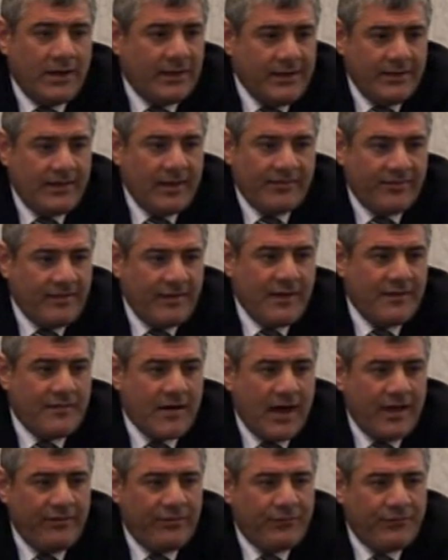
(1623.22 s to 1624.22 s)
what, he doesn't have
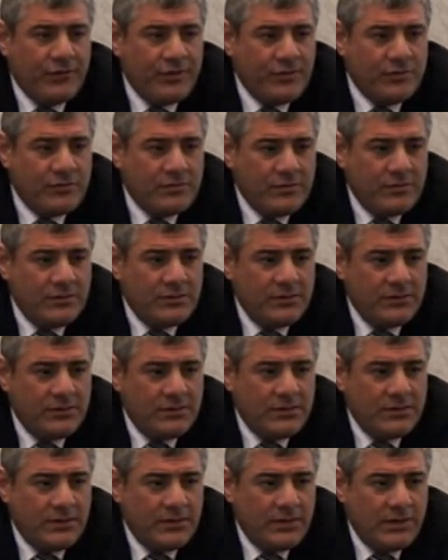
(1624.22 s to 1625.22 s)
eyes for you?
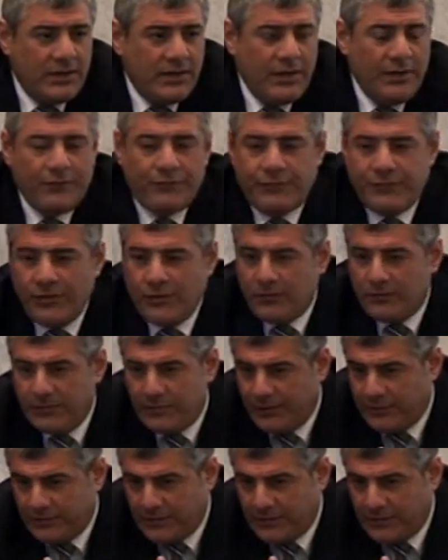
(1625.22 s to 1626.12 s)
If you,